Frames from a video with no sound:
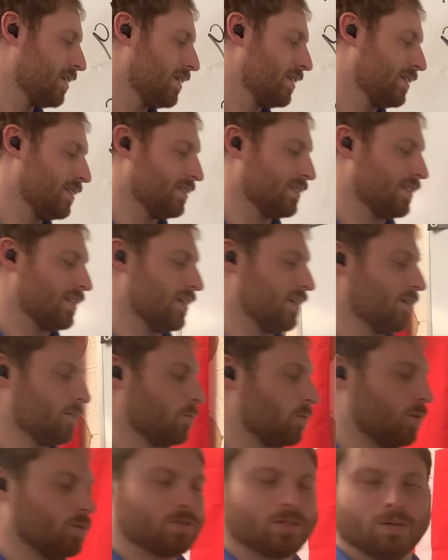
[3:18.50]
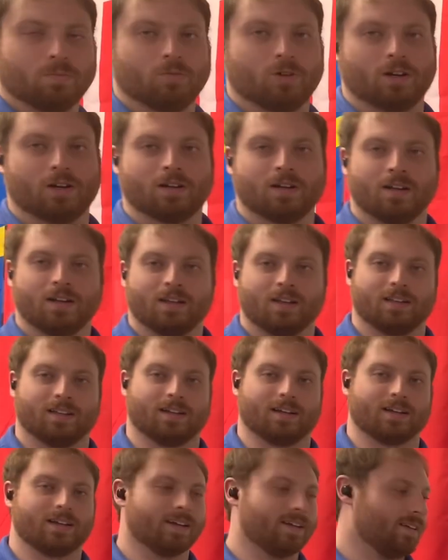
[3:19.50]
Isn't that a quote somewhere?
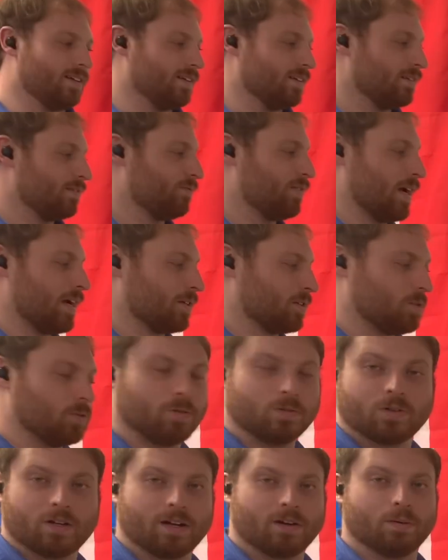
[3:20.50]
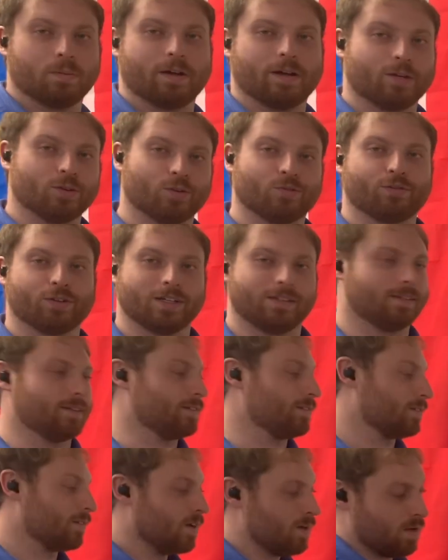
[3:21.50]
Like, facts don't care about your
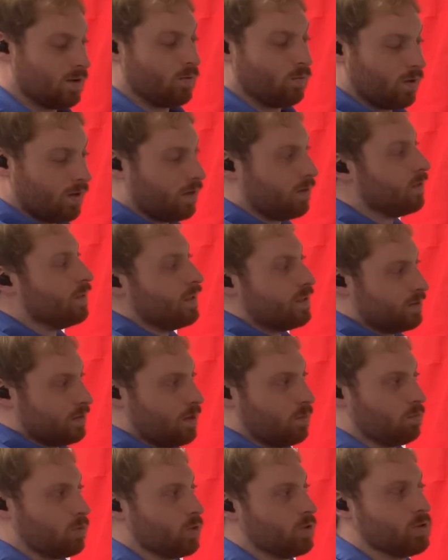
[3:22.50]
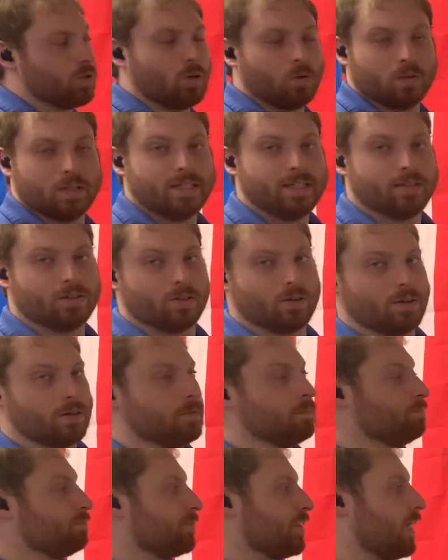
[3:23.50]
feelings. Well, numbers don't either.
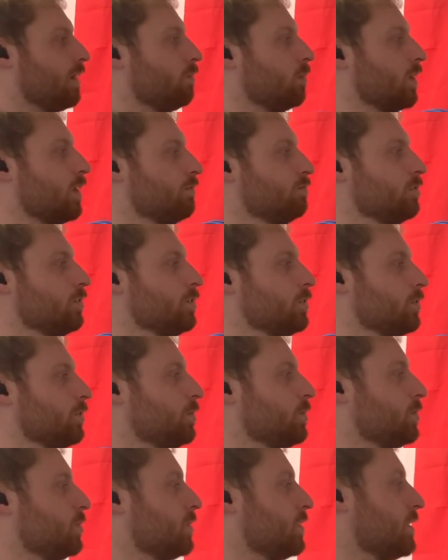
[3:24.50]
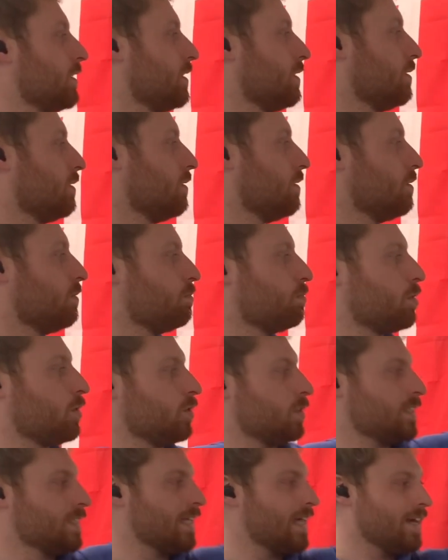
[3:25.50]
And whenever you're using
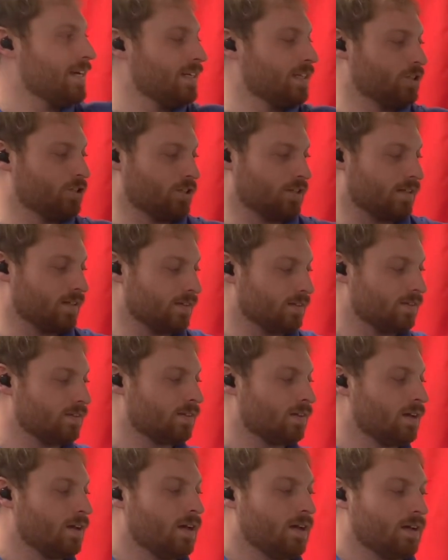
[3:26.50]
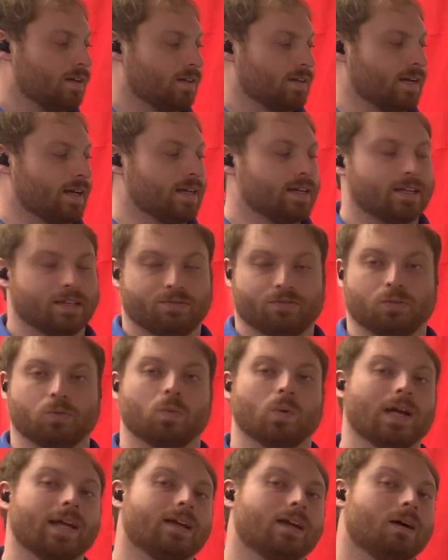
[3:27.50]
percentages, okay, if you
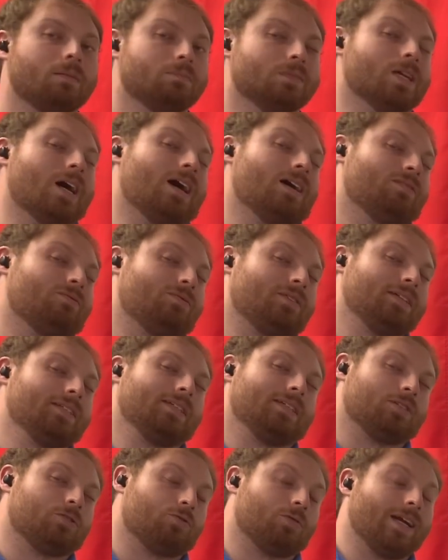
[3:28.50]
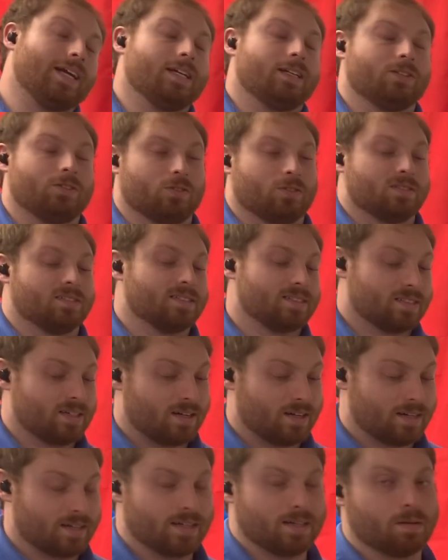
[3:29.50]
wake up not feeling great, you're
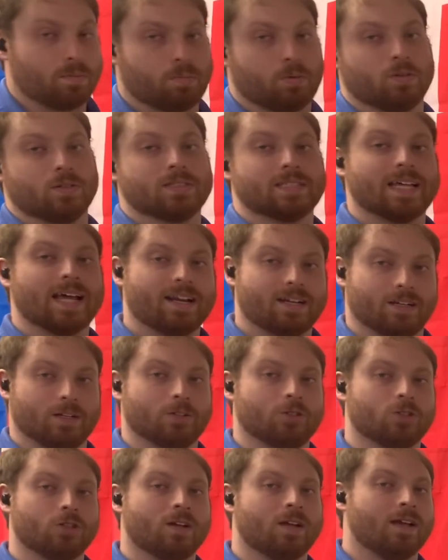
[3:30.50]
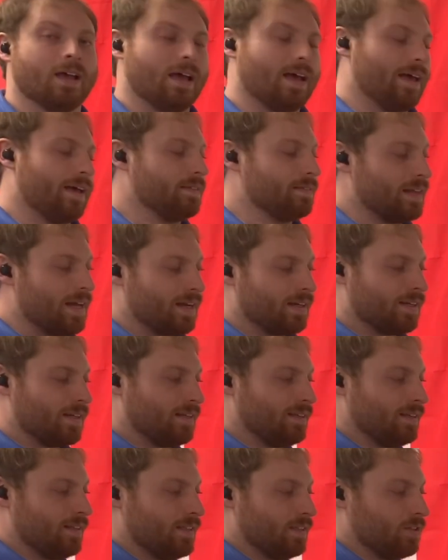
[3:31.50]
stuck at a percentage. And that
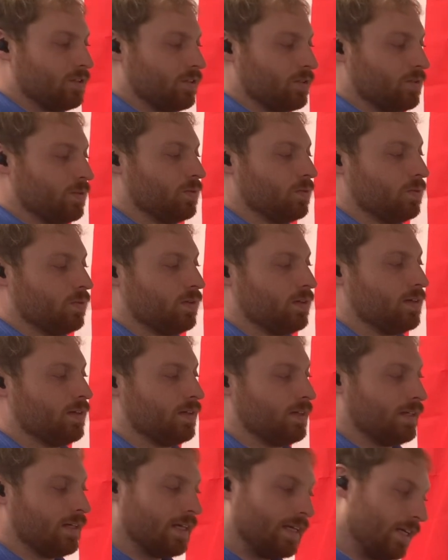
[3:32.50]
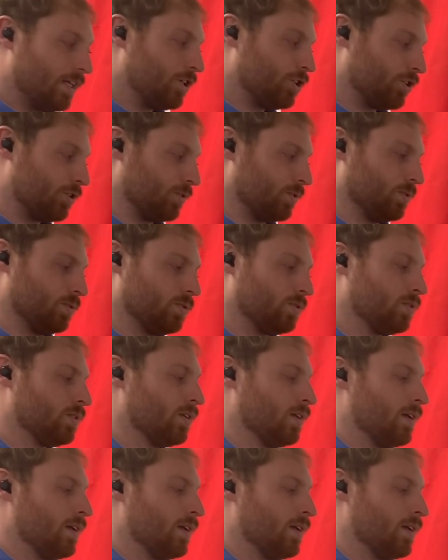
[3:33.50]
can lead to issues